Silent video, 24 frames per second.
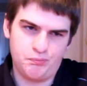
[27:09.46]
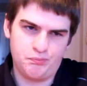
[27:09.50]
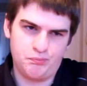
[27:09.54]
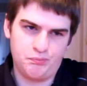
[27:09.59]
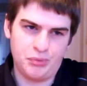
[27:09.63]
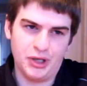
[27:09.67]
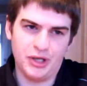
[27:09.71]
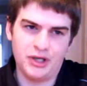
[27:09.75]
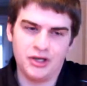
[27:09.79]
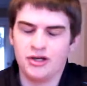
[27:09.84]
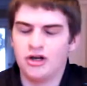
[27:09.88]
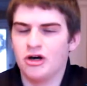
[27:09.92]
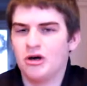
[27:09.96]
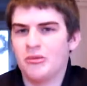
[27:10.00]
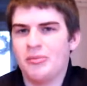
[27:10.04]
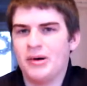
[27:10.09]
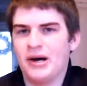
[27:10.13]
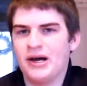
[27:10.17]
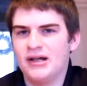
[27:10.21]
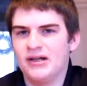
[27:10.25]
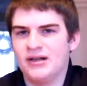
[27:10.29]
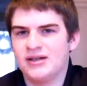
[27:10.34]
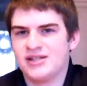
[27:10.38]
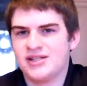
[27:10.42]
But, you know,
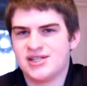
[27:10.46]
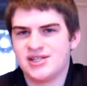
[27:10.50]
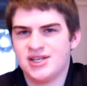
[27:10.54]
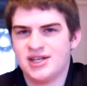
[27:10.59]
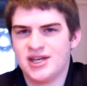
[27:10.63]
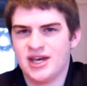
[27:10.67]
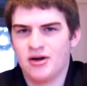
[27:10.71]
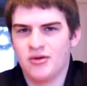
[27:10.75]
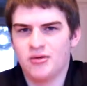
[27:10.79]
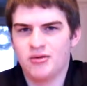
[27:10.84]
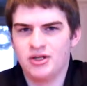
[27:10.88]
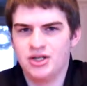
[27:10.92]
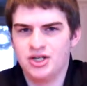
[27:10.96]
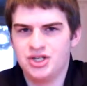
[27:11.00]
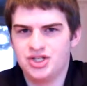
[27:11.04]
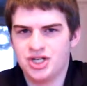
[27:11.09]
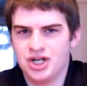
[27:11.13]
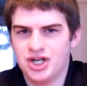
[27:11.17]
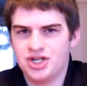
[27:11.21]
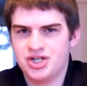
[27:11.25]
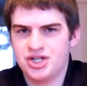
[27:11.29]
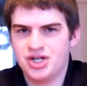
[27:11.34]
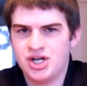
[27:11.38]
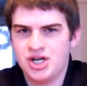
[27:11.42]
pilots, you can't really
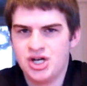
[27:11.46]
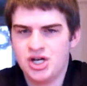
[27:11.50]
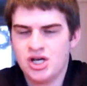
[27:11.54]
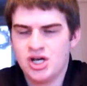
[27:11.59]
judge.